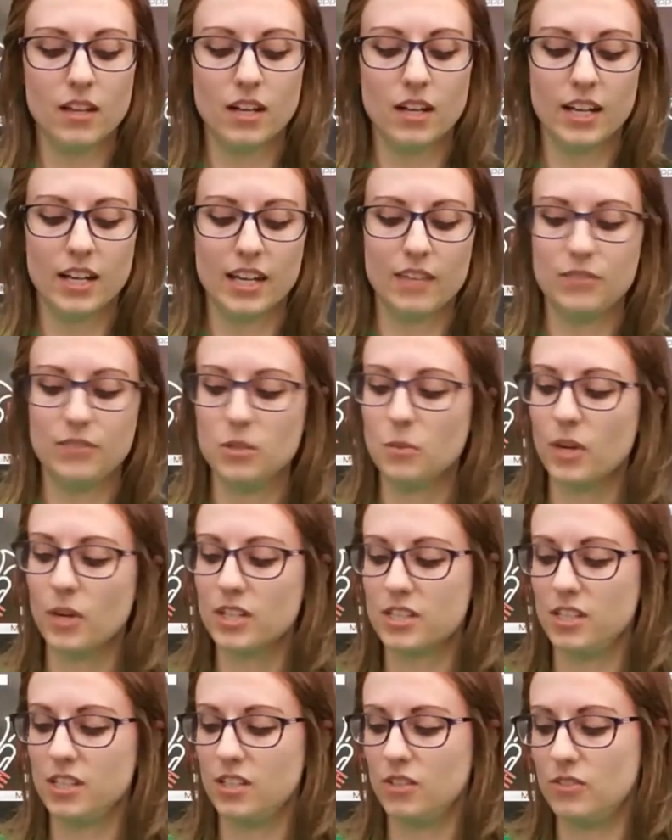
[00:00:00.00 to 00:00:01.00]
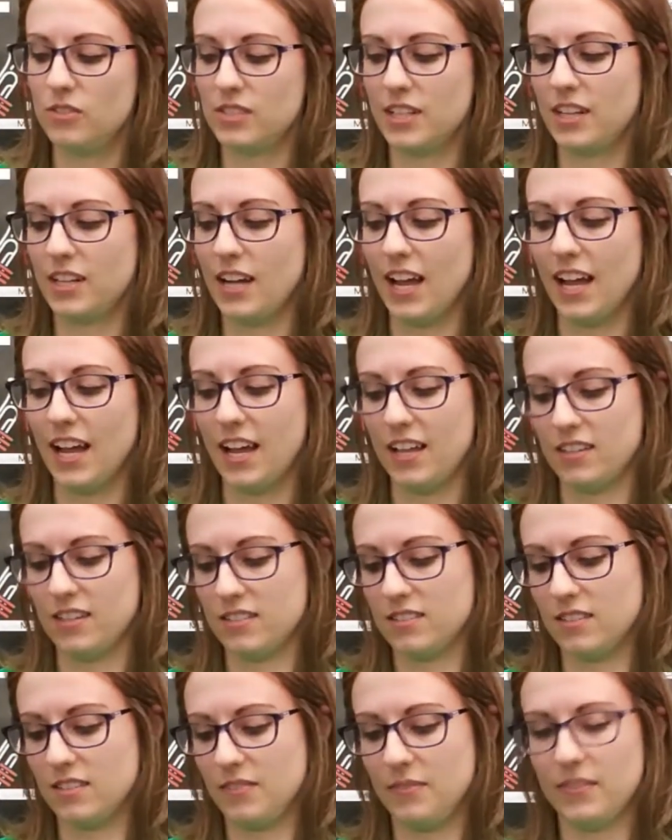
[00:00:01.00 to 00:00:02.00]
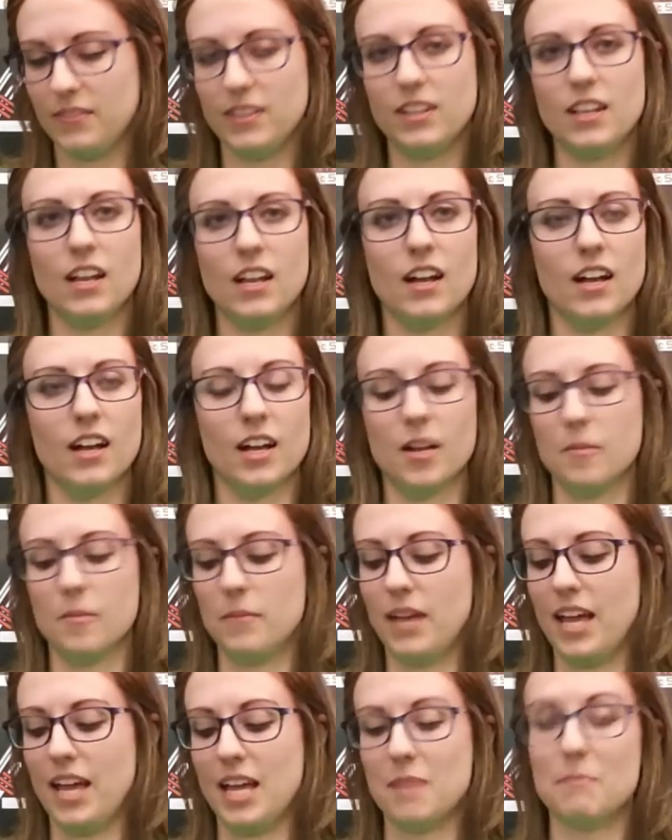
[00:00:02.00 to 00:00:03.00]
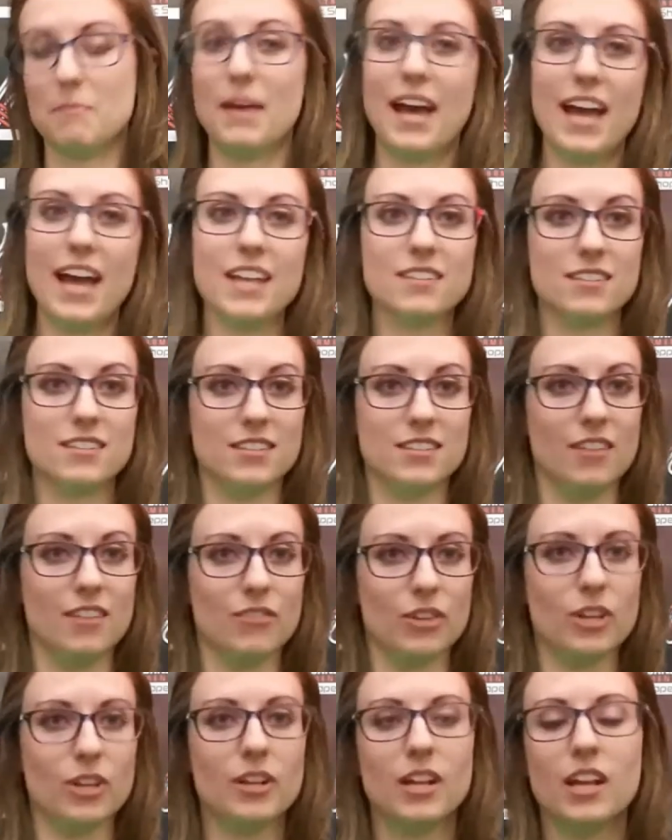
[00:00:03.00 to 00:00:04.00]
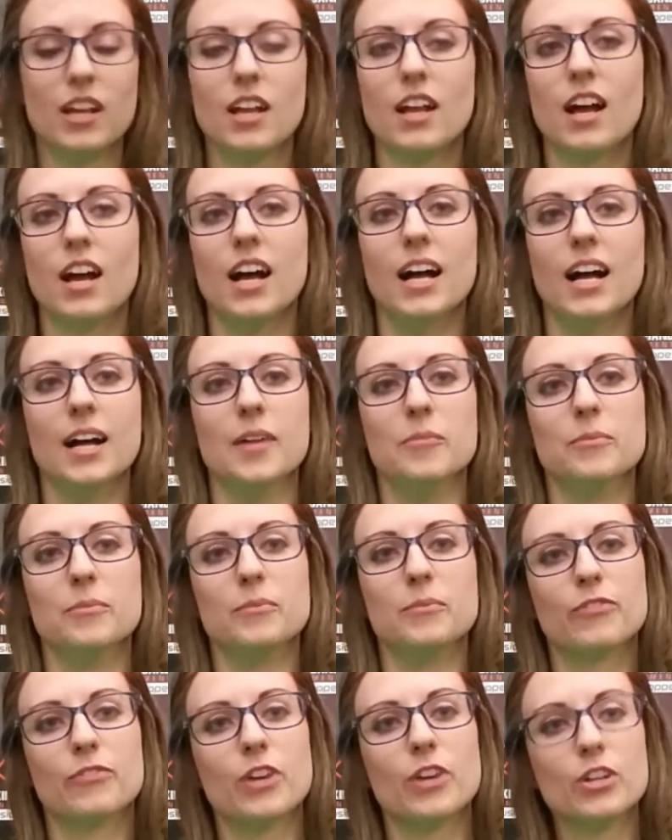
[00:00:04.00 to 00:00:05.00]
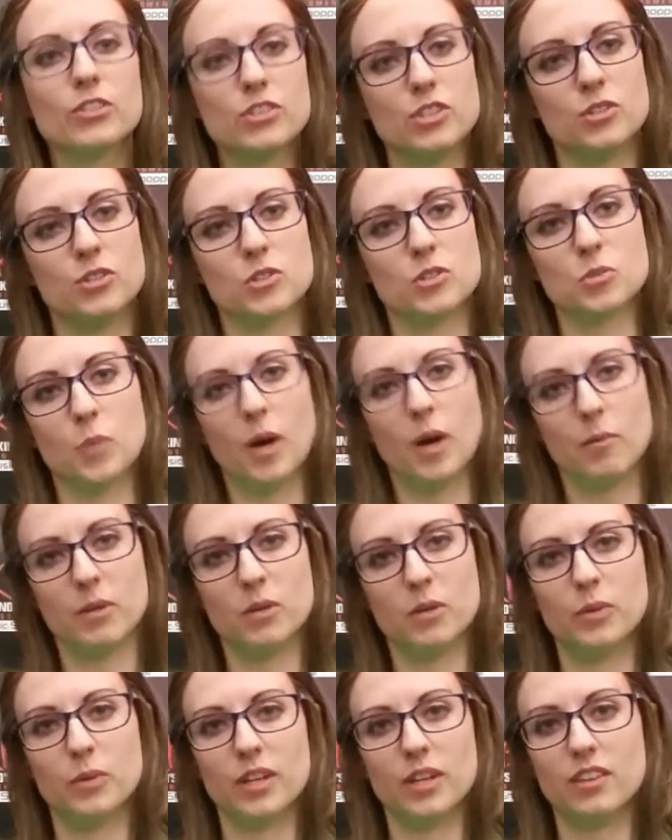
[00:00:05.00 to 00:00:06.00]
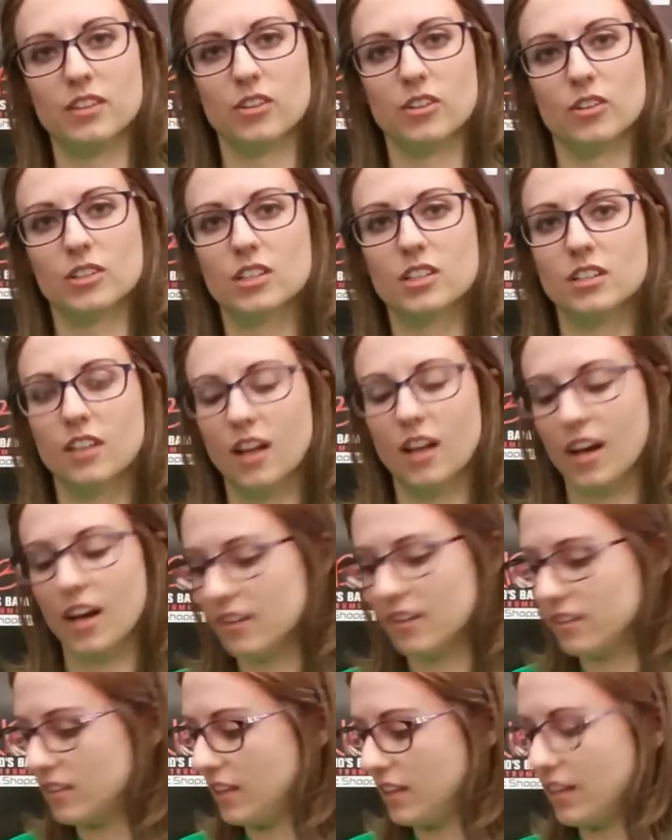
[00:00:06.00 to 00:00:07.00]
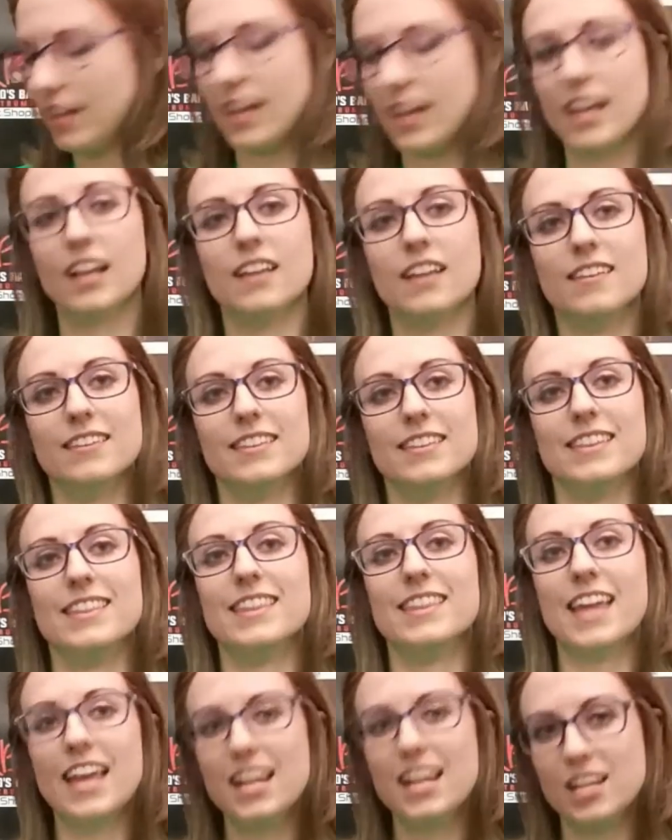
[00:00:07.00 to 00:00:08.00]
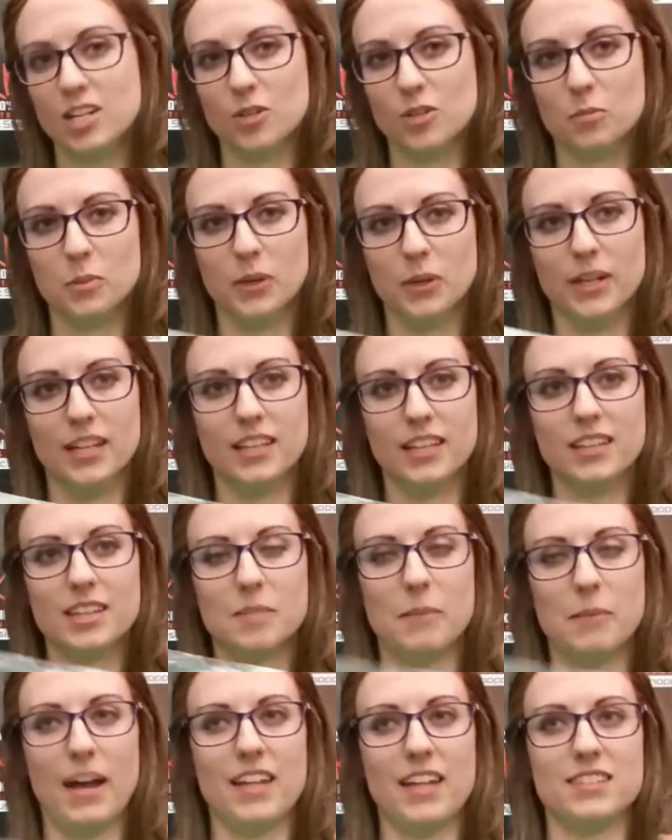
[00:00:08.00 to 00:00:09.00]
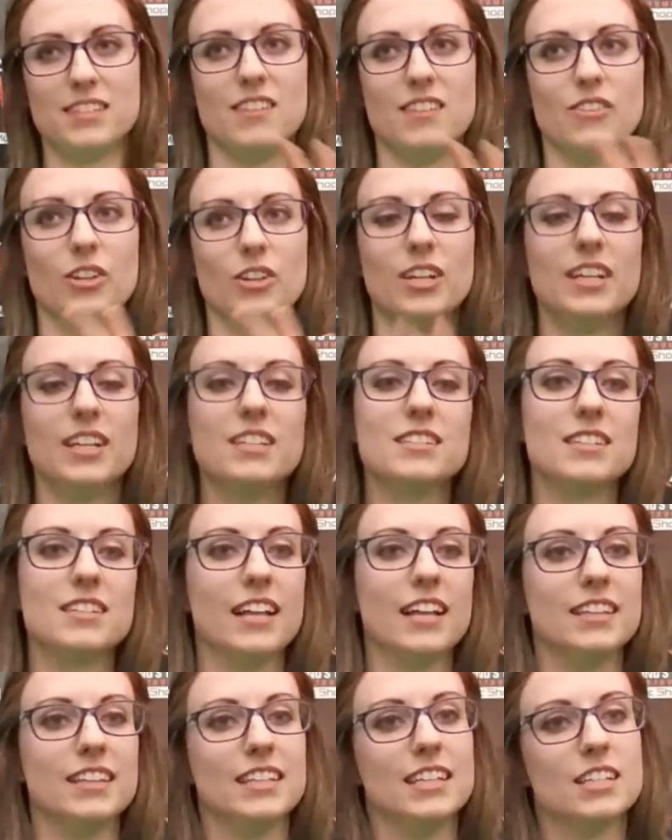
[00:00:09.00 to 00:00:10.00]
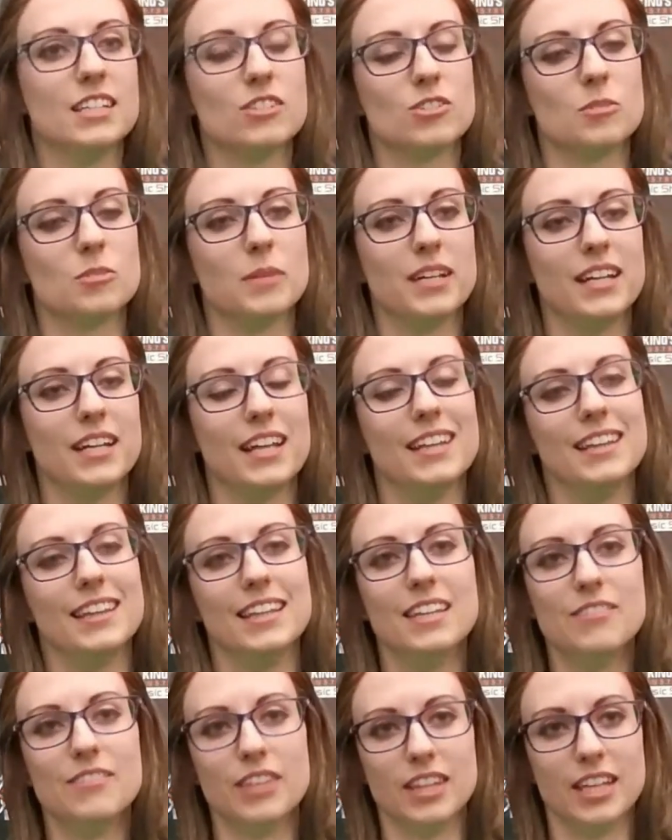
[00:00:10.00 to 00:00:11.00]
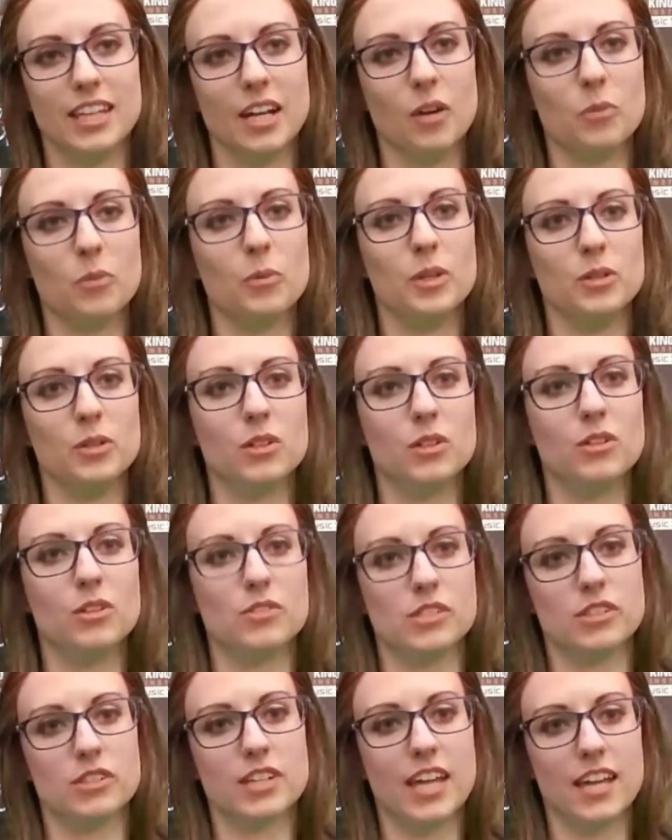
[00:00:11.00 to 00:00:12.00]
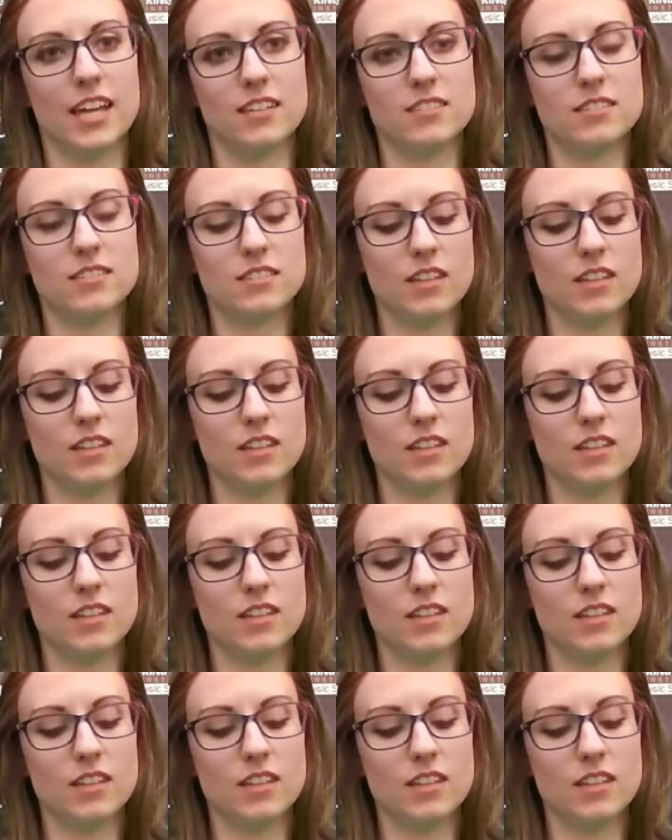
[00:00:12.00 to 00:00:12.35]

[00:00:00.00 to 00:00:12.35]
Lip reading: If you want to use it as a pad saver, first you swab it with your cloth and then you put the pad saver inside the instrument and leave it there when you close your case.